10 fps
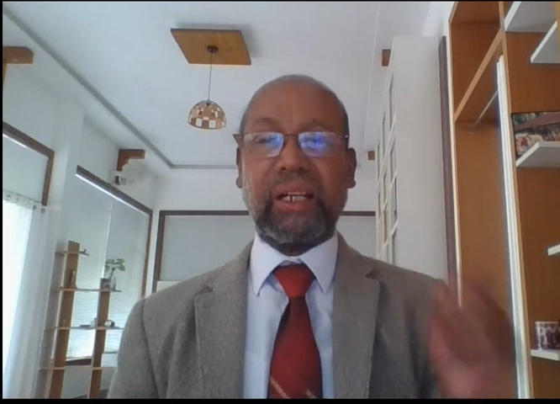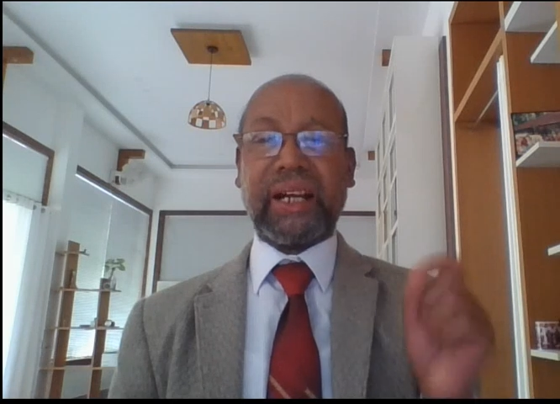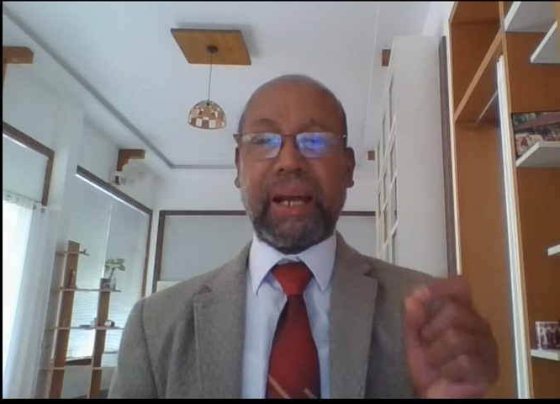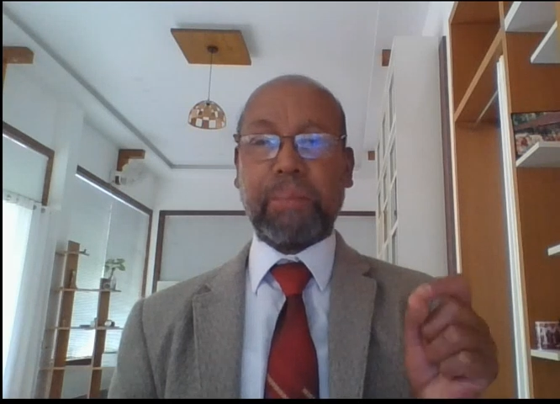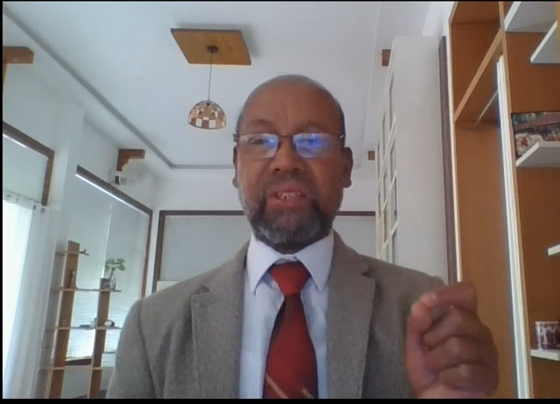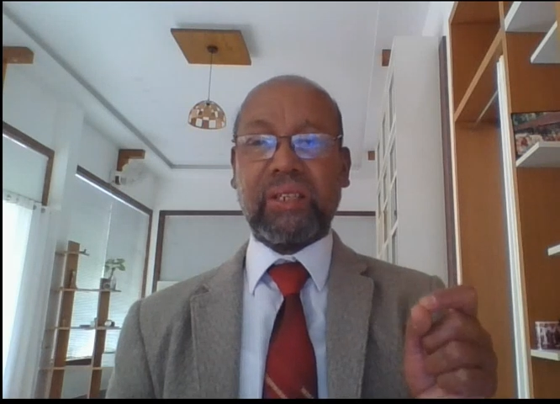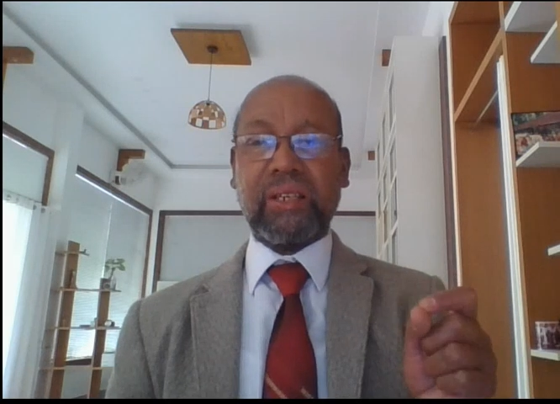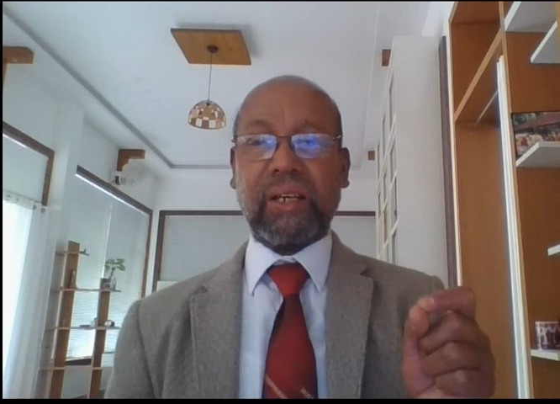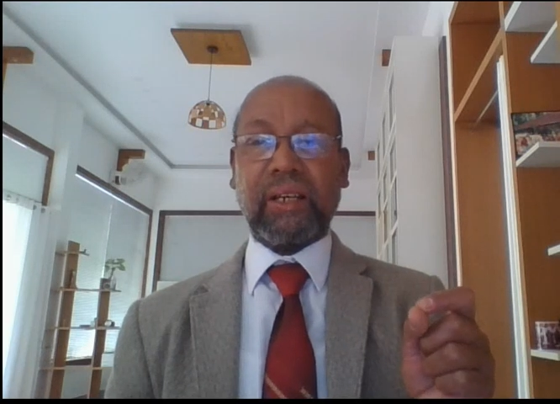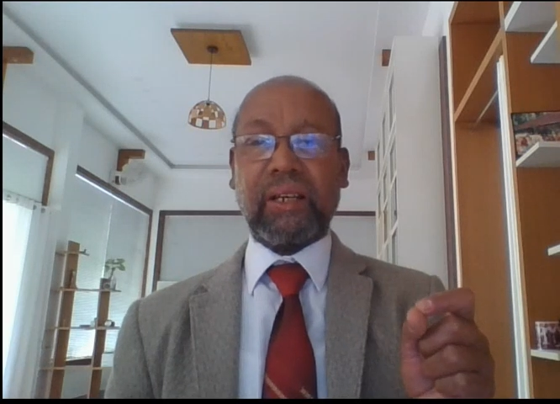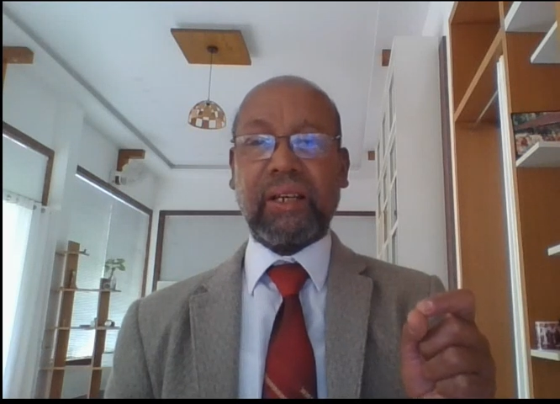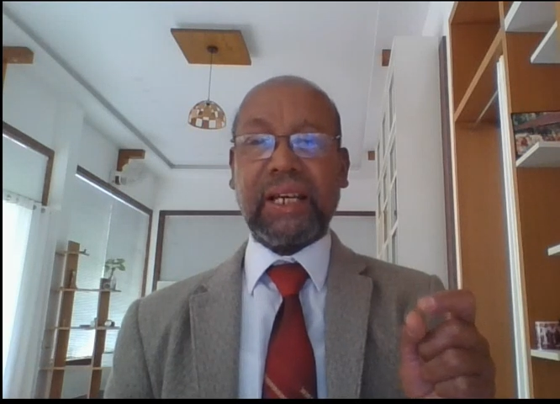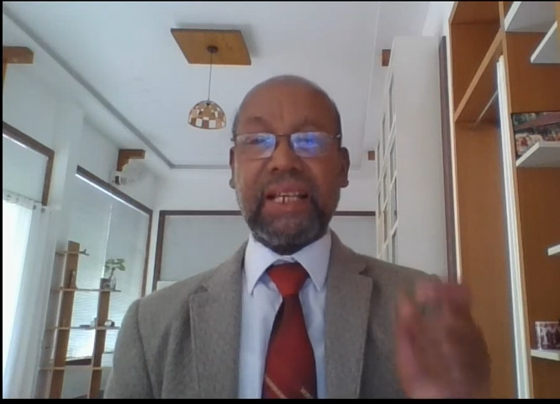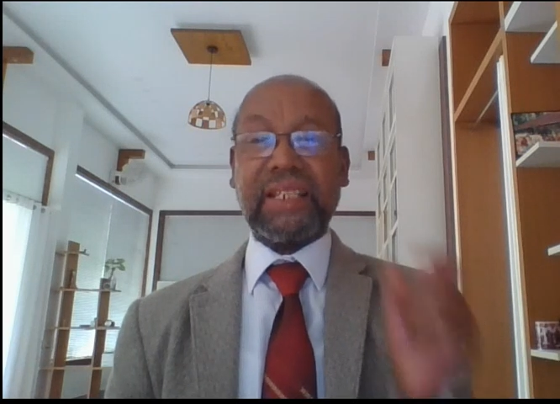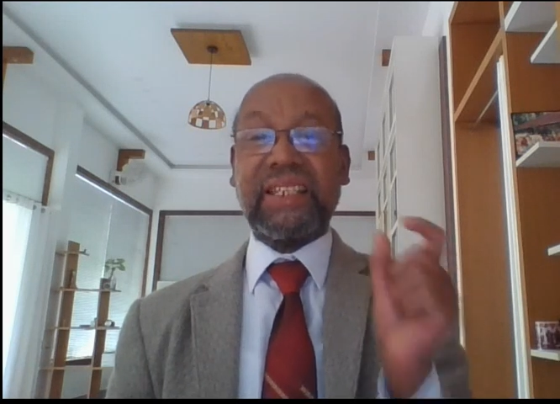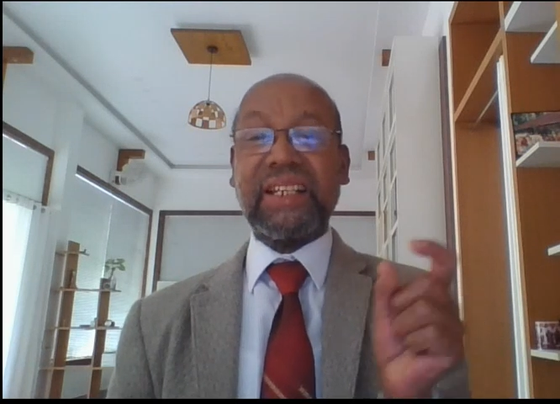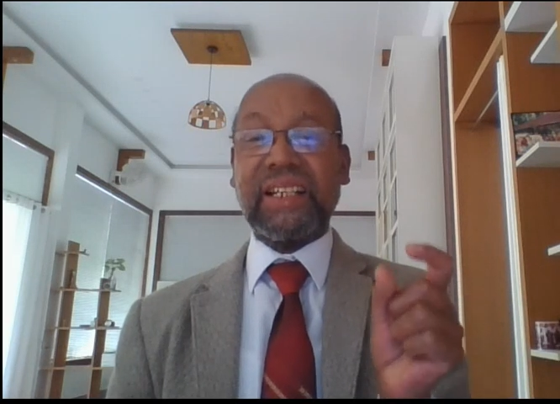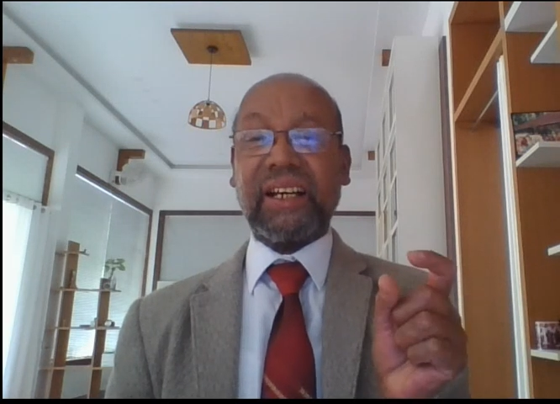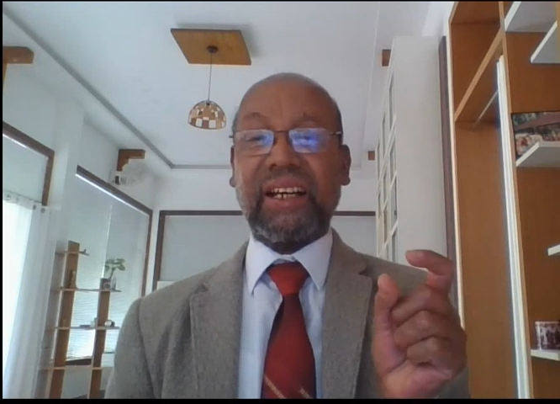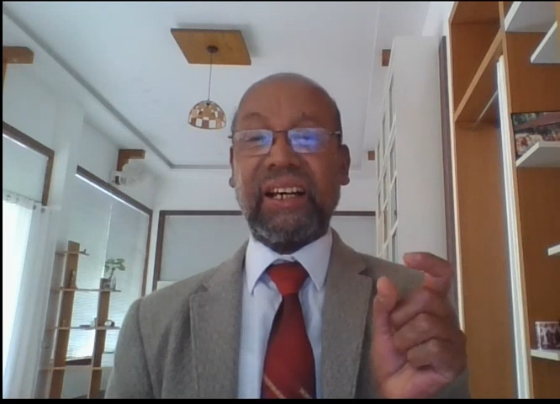s.
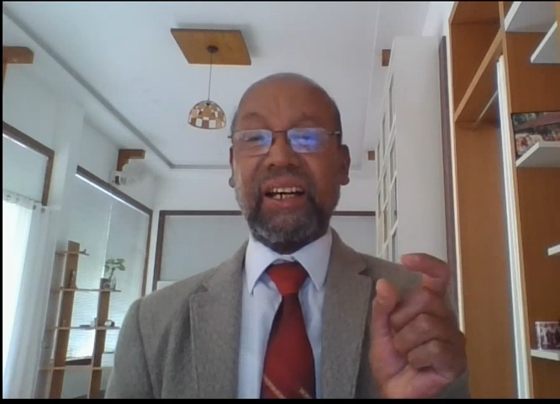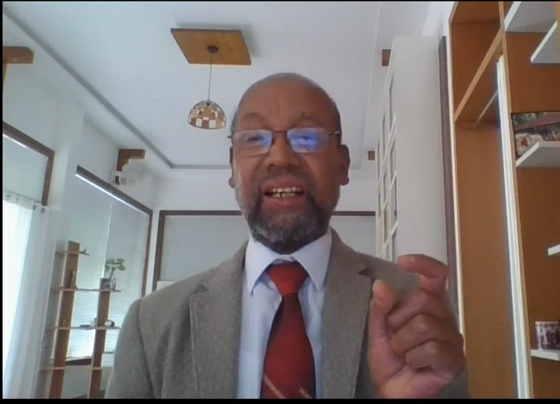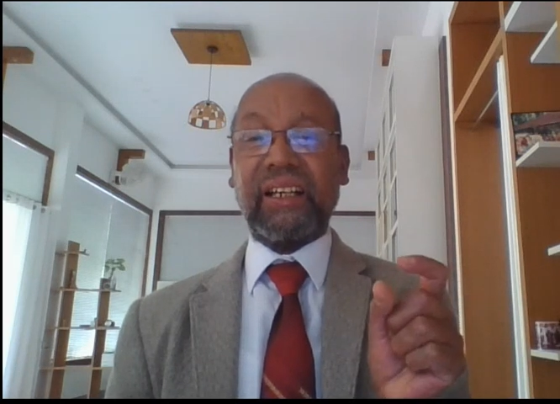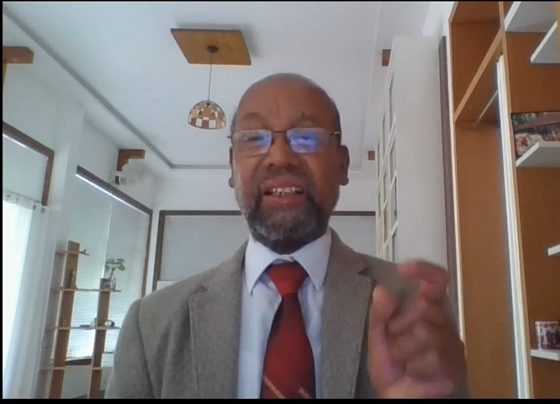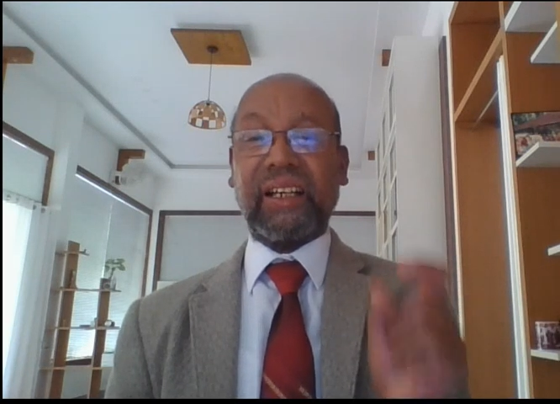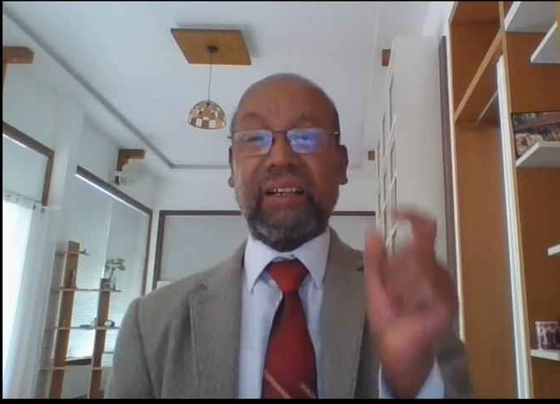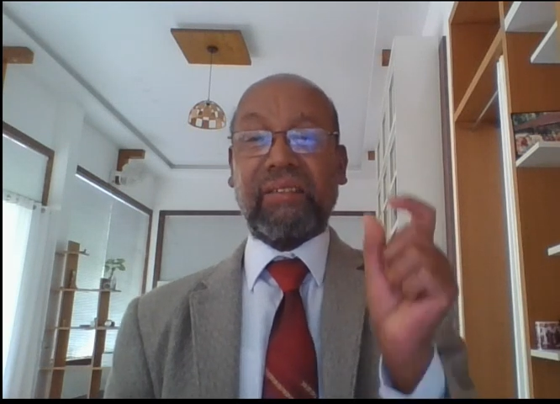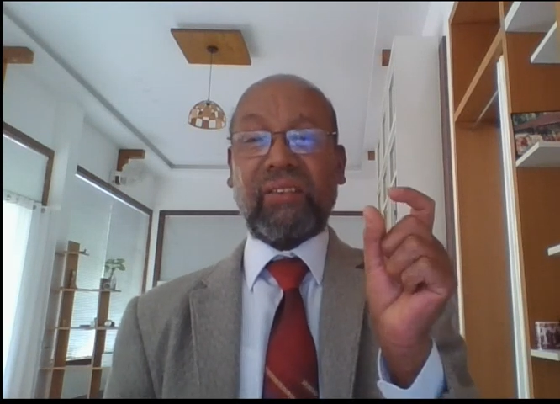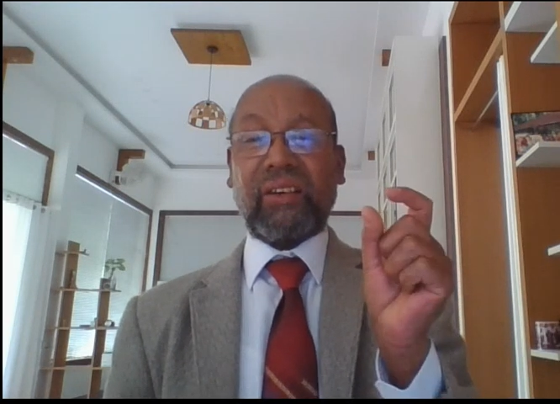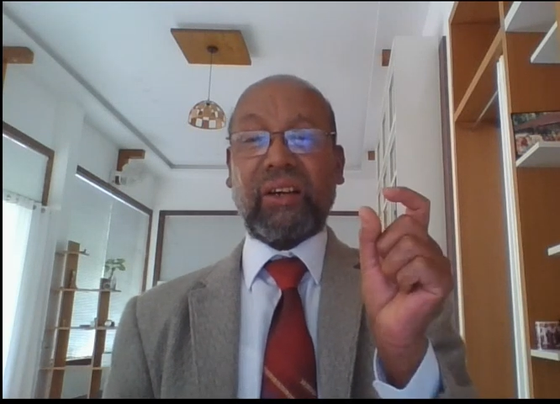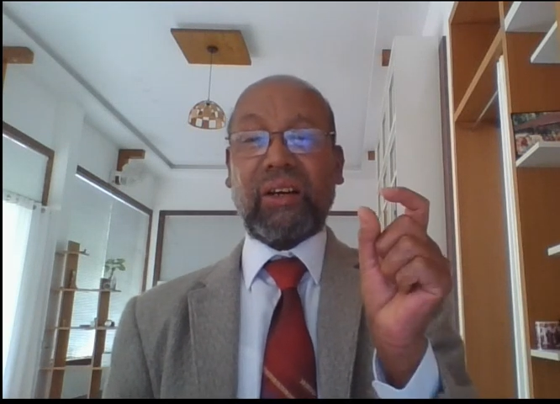The